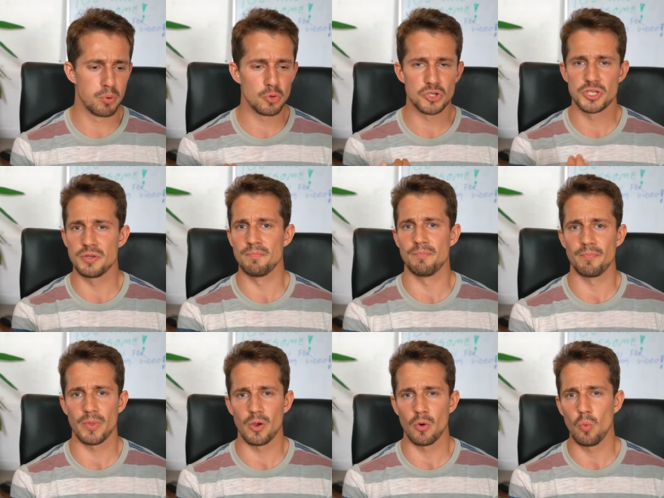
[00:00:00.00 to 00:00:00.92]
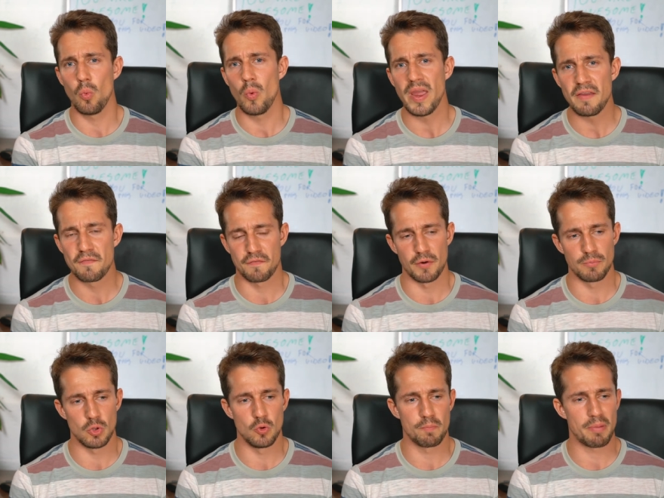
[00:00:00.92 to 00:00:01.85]
push them away
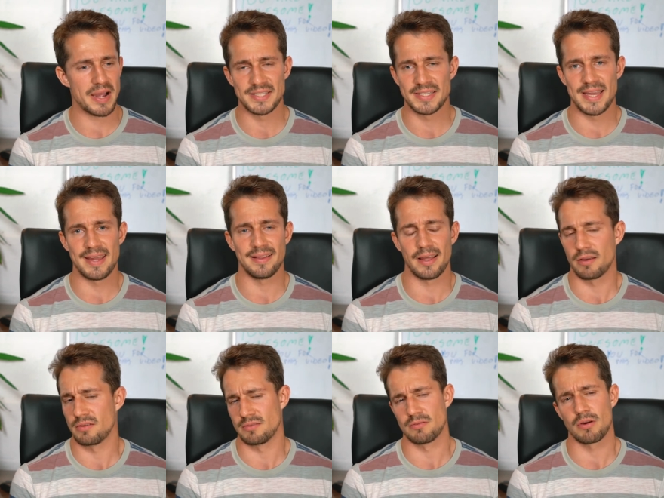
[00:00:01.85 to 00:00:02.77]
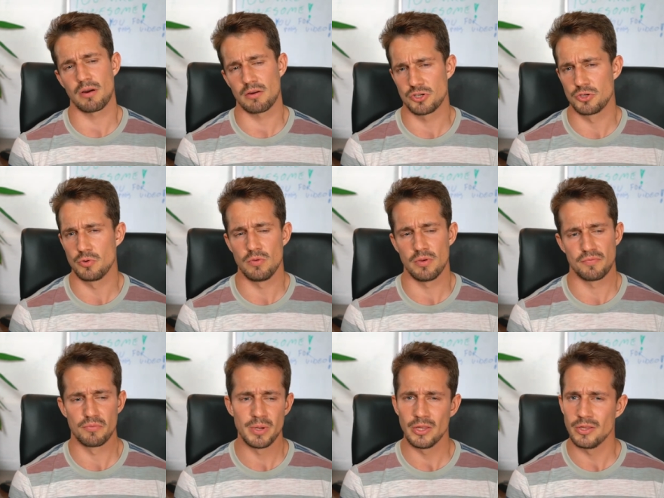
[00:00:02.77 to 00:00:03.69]
from you by saying like, oh, you
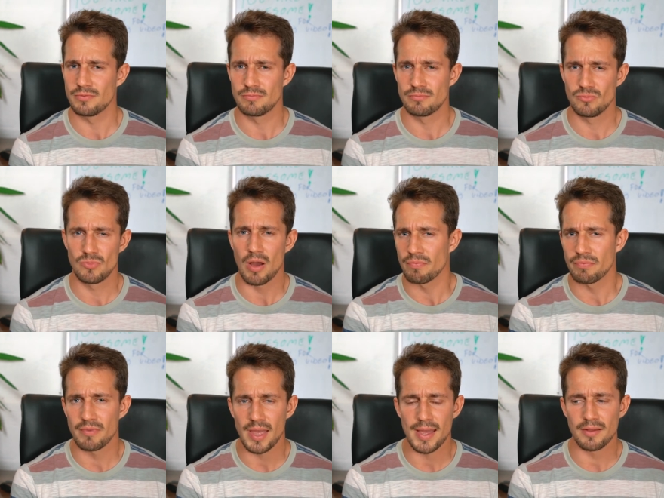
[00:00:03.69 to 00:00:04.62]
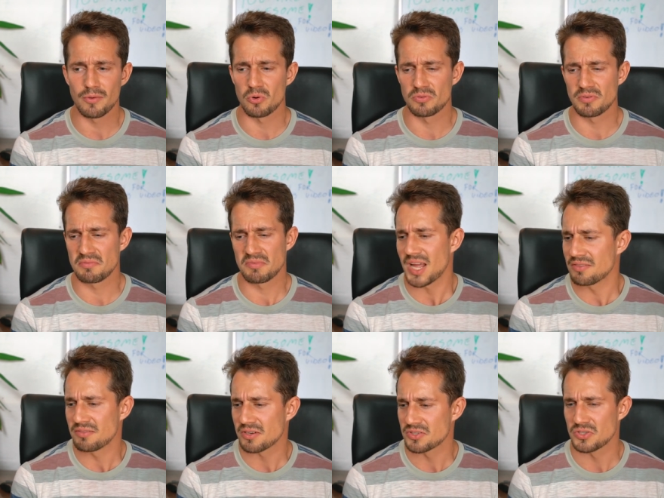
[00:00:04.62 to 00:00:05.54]
have really done that, or
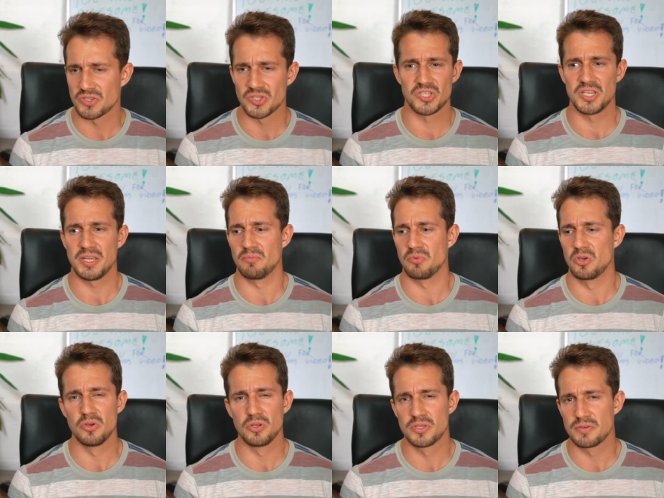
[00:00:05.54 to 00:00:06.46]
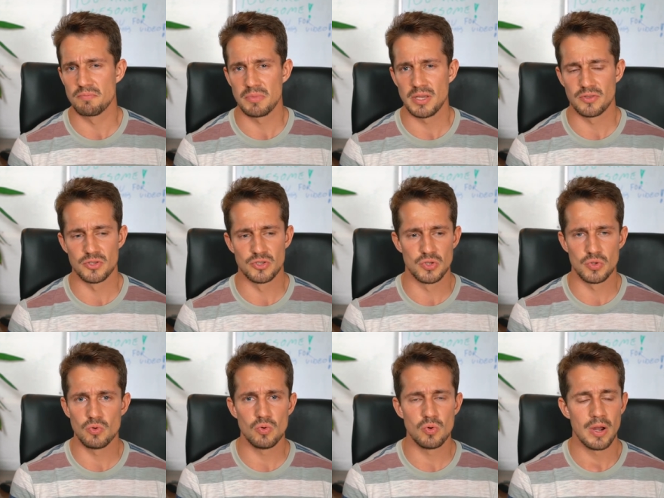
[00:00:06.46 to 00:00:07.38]
that doesn't seem good to me to
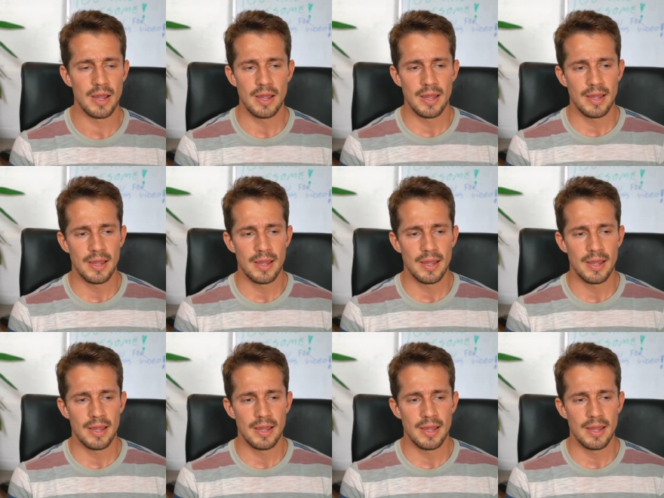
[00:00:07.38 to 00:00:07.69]
do.